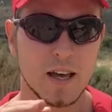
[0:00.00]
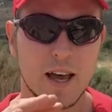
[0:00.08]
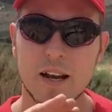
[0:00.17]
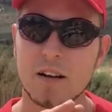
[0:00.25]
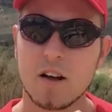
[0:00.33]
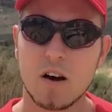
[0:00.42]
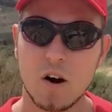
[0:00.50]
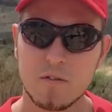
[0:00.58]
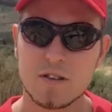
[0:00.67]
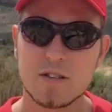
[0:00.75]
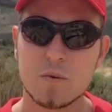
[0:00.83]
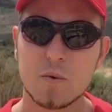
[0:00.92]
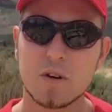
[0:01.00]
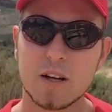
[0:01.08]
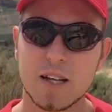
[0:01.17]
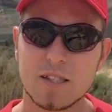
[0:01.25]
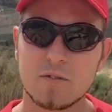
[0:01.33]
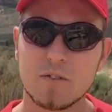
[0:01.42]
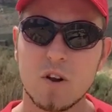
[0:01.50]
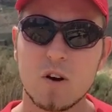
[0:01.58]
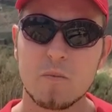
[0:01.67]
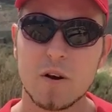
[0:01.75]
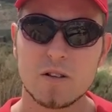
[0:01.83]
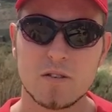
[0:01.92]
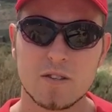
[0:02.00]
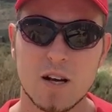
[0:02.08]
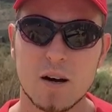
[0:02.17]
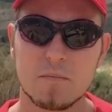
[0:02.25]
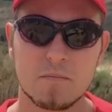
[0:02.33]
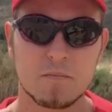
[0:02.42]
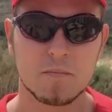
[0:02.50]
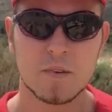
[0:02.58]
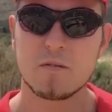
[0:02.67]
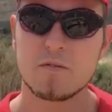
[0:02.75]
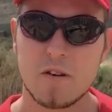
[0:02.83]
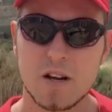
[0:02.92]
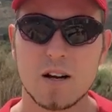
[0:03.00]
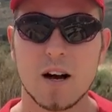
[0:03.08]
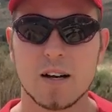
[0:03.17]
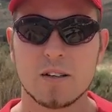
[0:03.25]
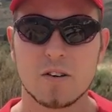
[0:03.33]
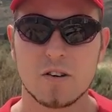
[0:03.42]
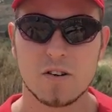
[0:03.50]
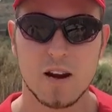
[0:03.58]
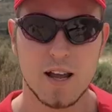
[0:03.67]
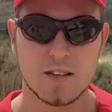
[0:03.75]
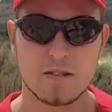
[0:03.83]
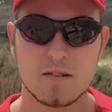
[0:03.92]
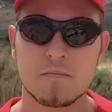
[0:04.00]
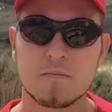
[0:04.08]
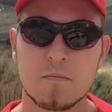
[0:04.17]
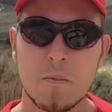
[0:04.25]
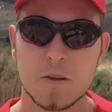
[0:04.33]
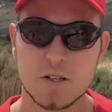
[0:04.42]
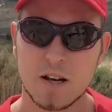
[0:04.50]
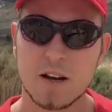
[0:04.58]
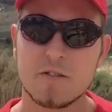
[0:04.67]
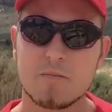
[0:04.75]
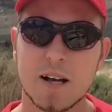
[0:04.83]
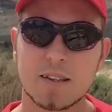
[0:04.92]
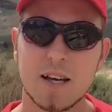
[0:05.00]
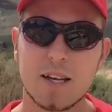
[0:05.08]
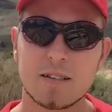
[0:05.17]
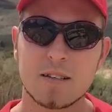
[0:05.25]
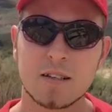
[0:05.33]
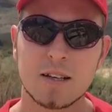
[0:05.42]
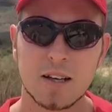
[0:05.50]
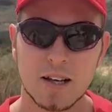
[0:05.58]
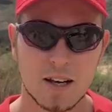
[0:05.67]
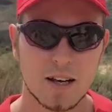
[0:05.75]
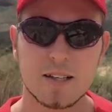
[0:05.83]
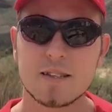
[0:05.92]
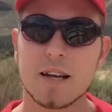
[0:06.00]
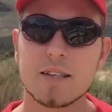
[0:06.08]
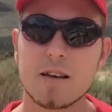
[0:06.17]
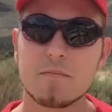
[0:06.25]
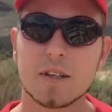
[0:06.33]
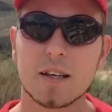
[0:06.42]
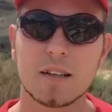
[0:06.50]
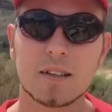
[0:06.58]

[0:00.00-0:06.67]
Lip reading: And obviously when you're cutting for long periods of time, very kind on your hands. So enough about that, let's cut something.